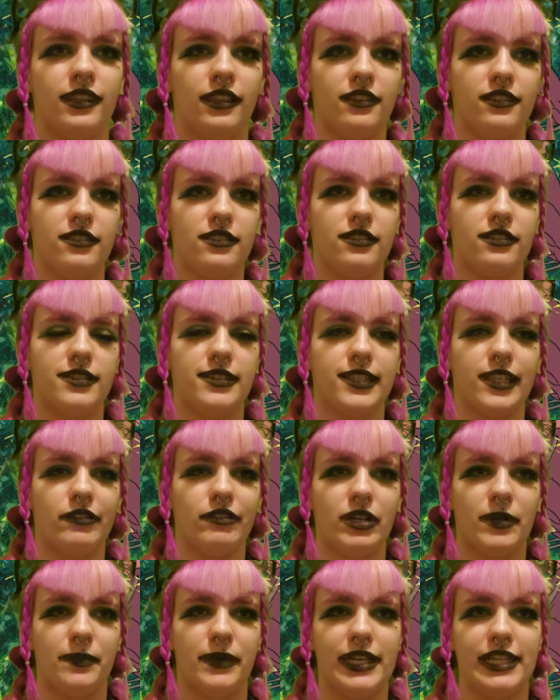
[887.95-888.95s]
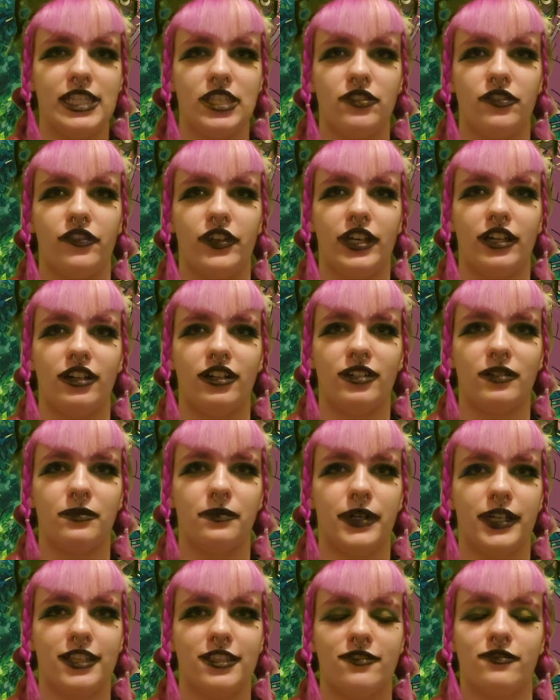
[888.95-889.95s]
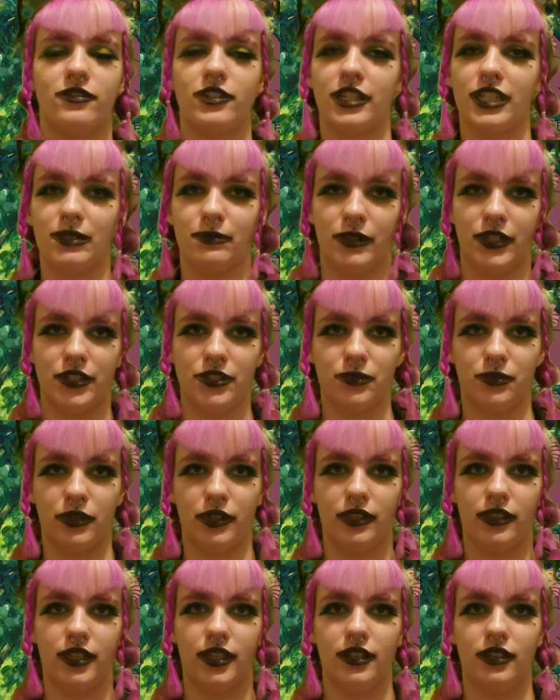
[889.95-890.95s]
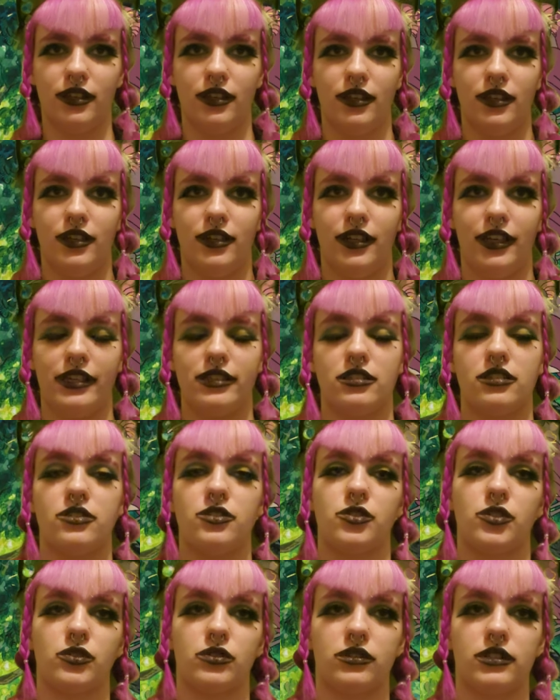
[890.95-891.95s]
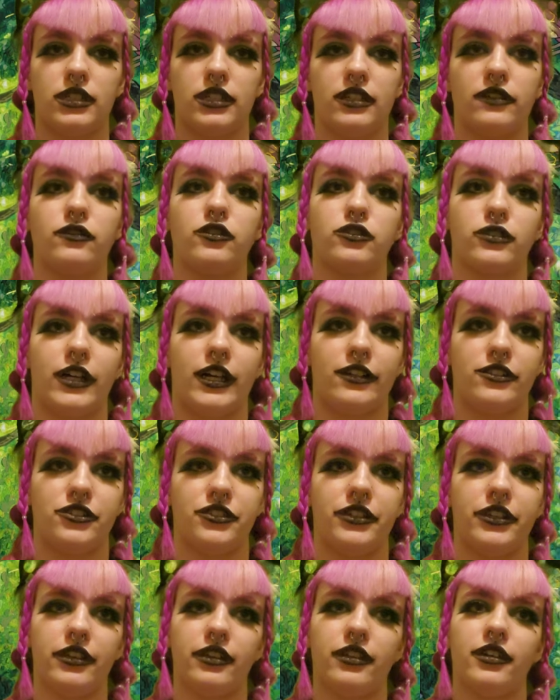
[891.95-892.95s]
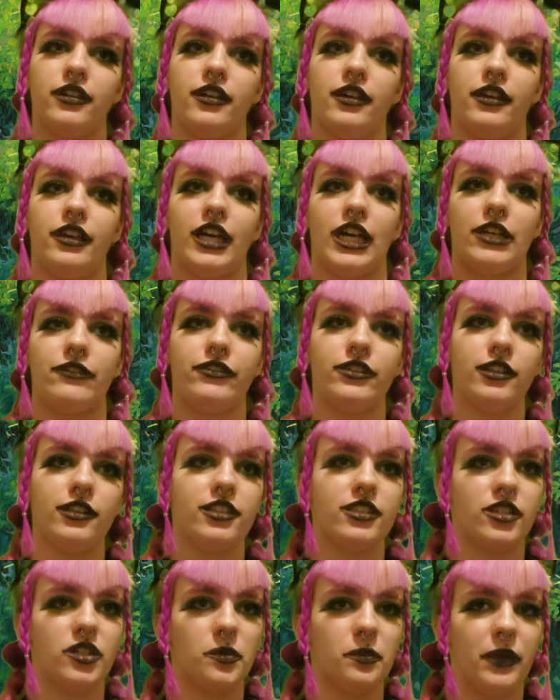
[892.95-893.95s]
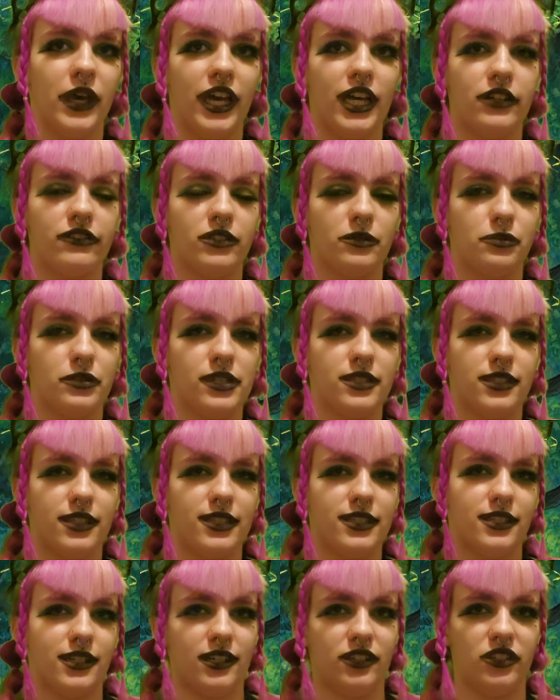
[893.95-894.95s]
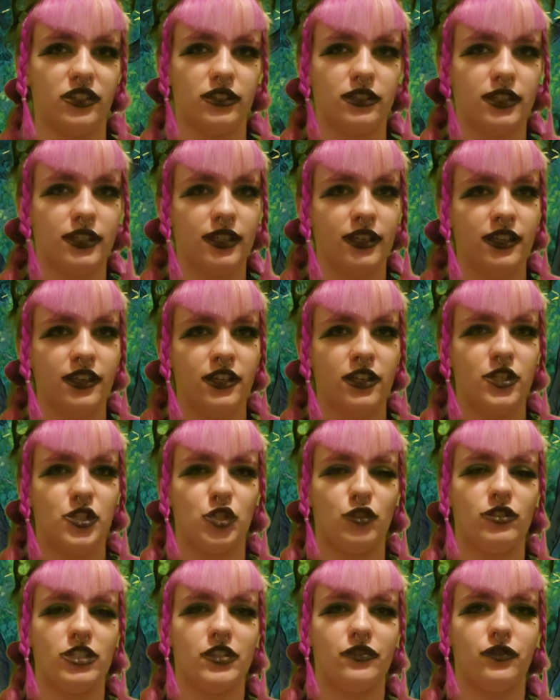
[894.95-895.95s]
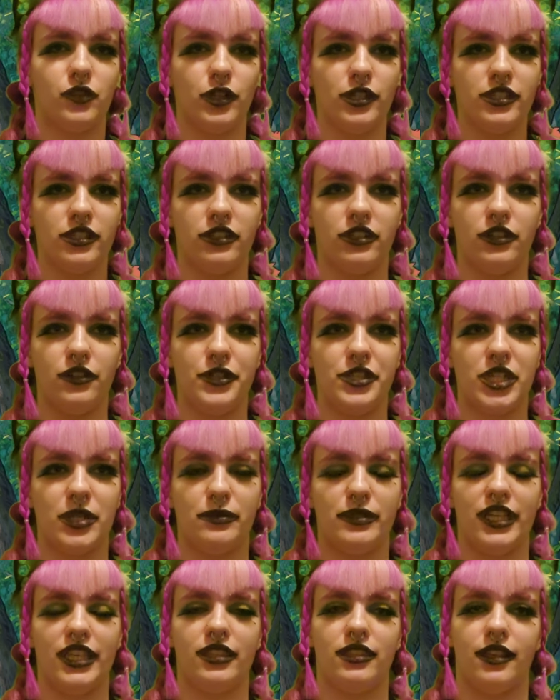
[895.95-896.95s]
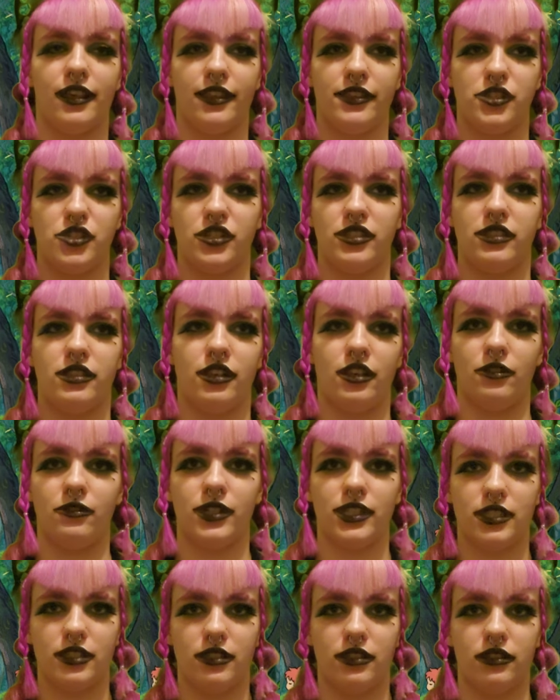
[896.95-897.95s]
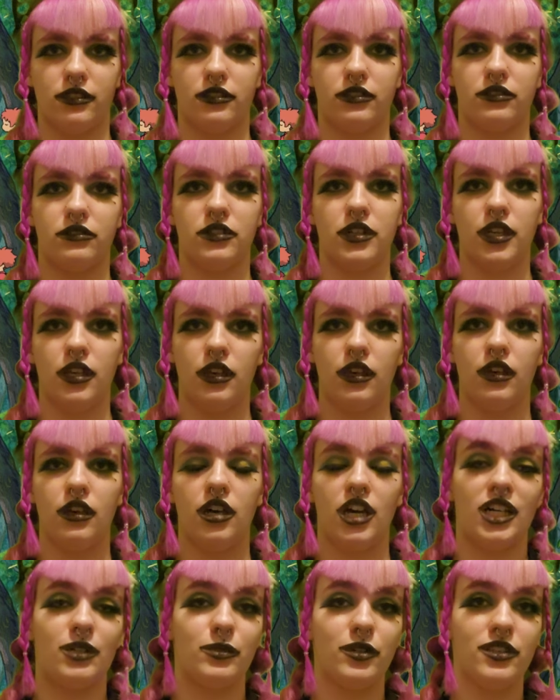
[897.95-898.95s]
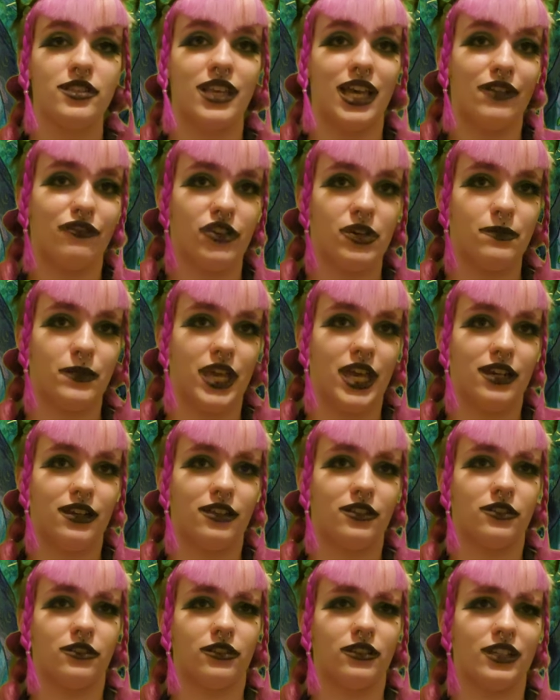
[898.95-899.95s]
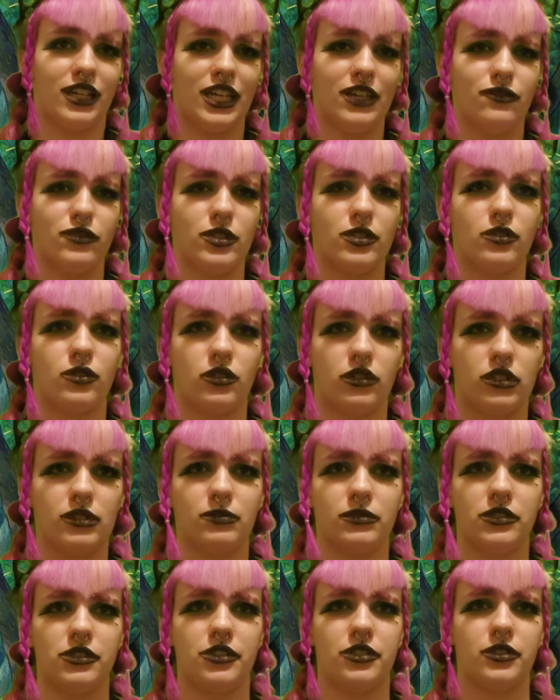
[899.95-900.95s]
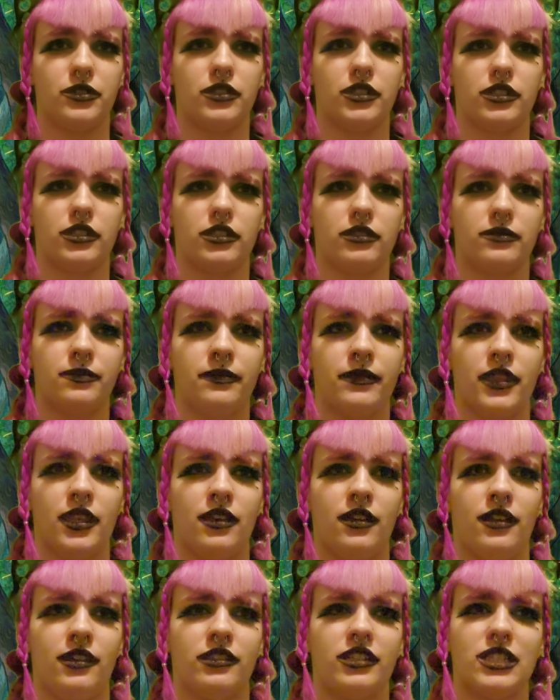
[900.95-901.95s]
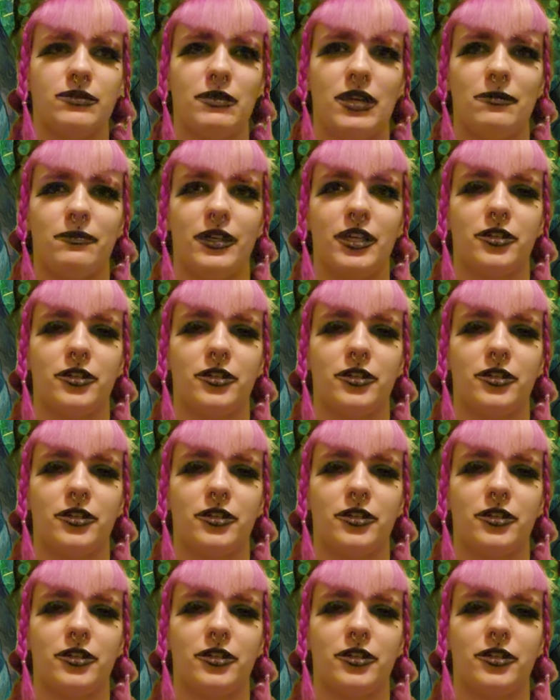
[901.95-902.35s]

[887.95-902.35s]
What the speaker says: This is a slower paced film, but it's very much worth it. It's a story of tragedy. I feel so bad for Princess Kaguya. She was forced to do so many things she didn't want to do. Almost every man in her life is horrible to her. This made me